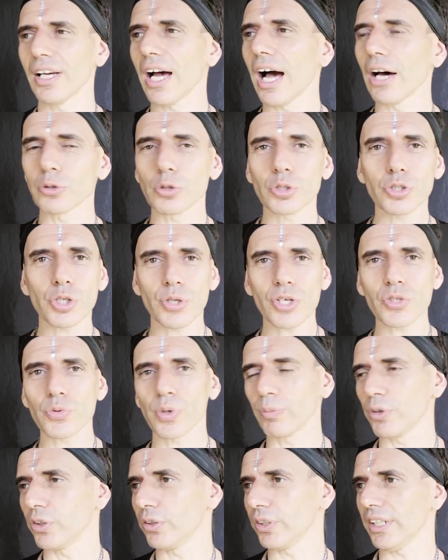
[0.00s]
How to trust
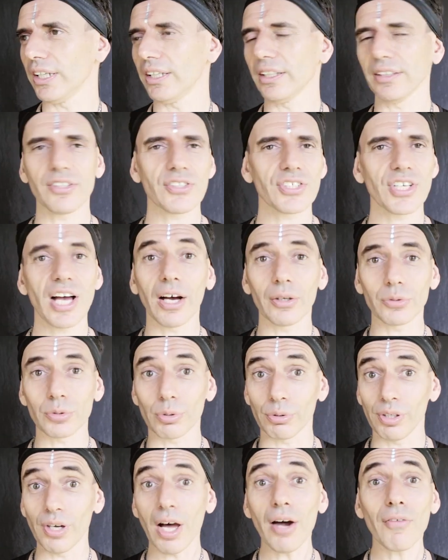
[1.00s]
women again is how
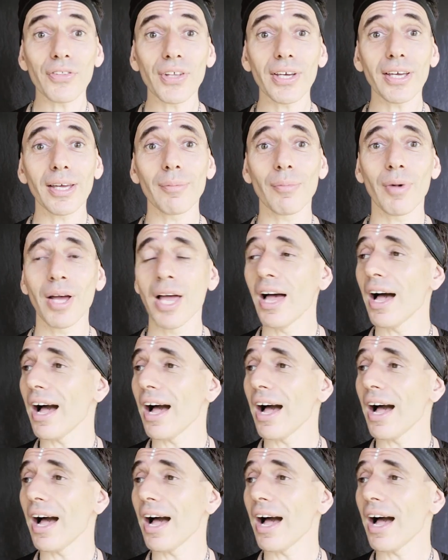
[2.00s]
to love them,